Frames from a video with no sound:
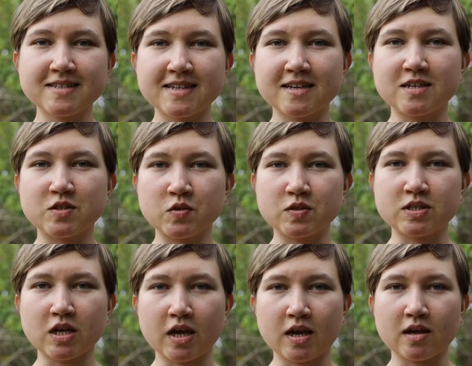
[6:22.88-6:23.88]
decided to
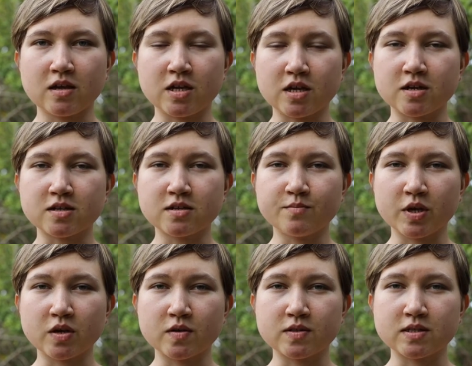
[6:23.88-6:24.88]
stay here
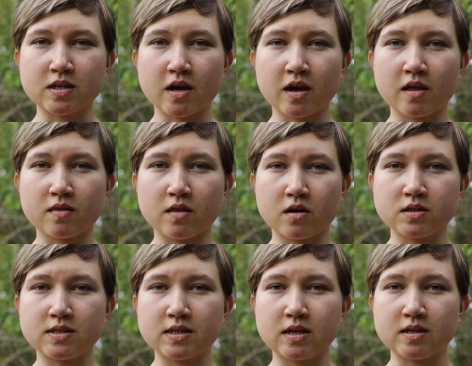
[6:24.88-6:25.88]
because I thought
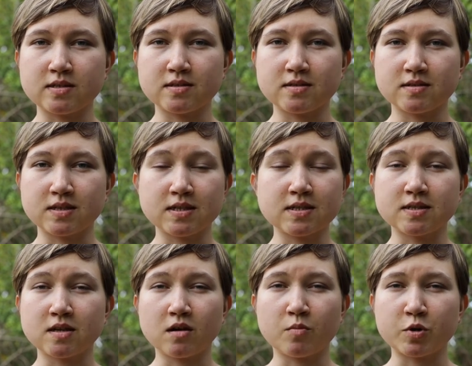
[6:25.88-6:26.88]
that this is
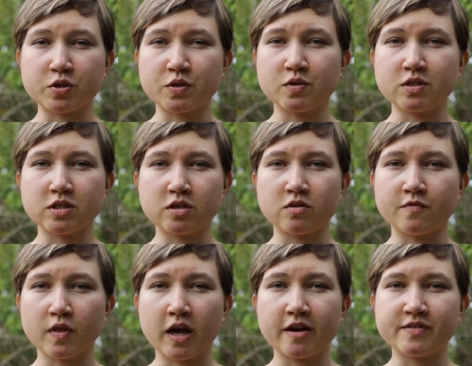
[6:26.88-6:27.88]
an opportunity of
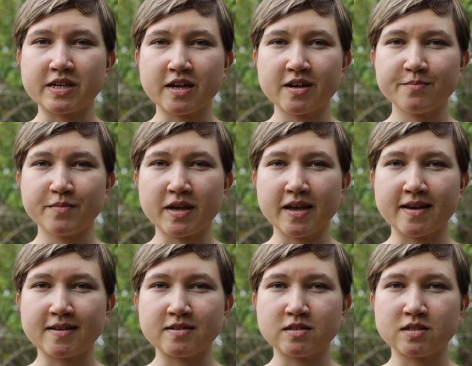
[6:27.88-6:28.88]
a lifetime
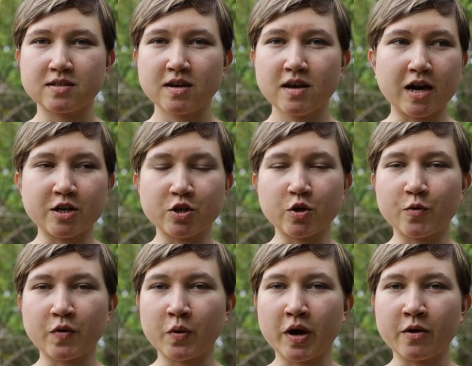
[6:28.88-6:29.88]
and I don't know
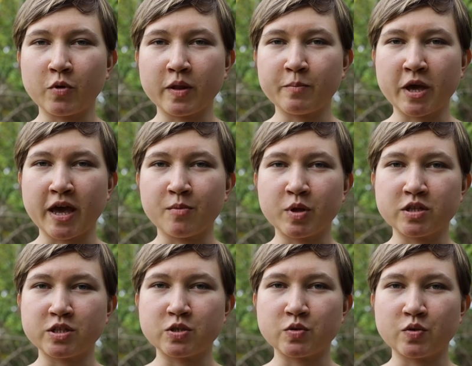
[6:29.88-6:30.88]
if I will be able
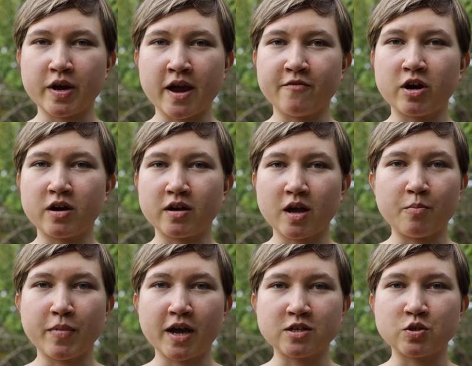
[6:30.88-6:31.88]
to ever come
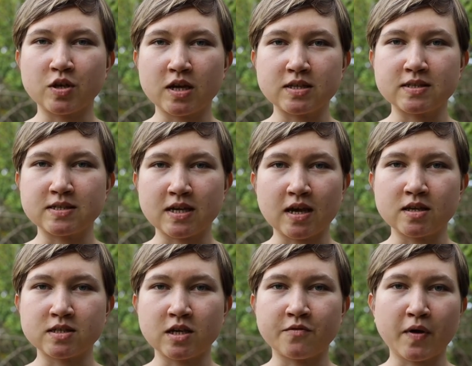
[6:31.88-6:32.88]
back to United
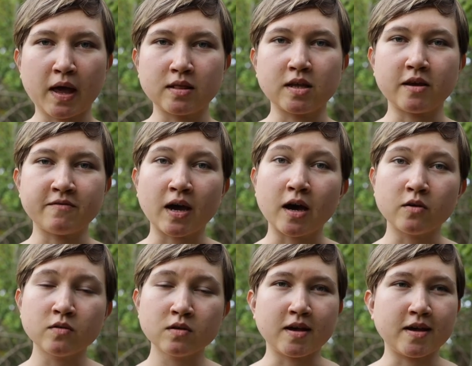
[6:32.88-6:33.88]
States if I leave
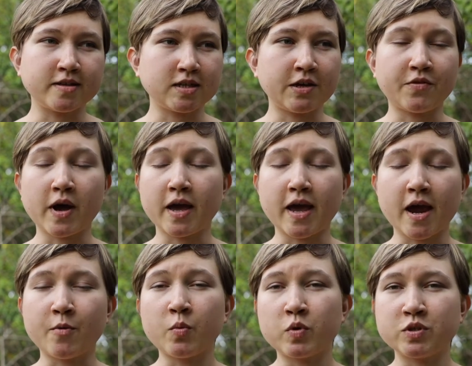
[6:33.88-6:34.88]
now. And if I
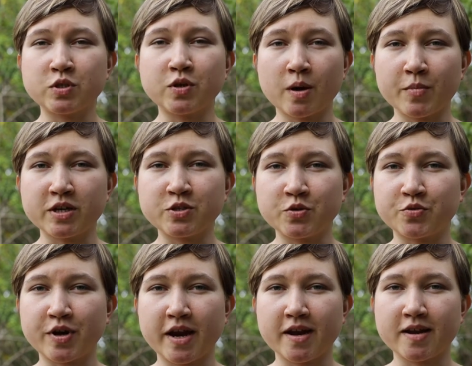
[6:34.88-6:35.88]
ever want to come back to
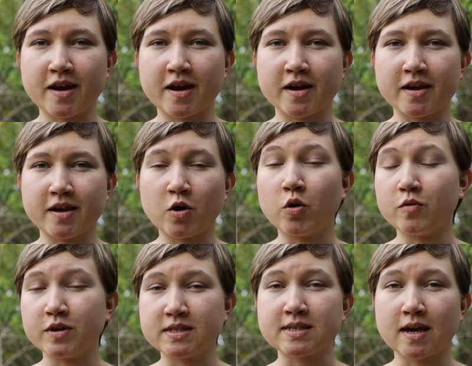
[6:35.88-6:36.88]
Ukraine, I
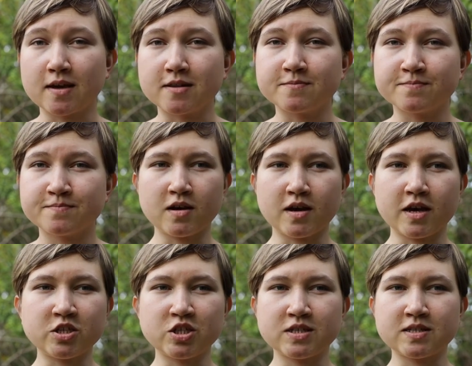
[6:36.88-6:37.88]
always can. I
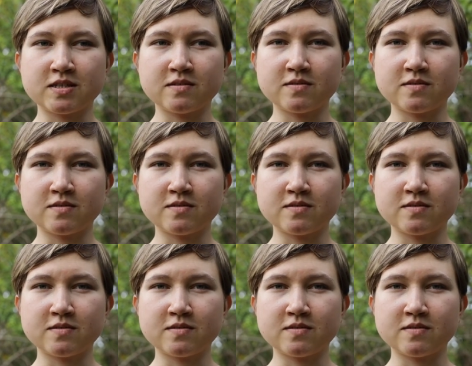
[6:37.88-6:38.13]
just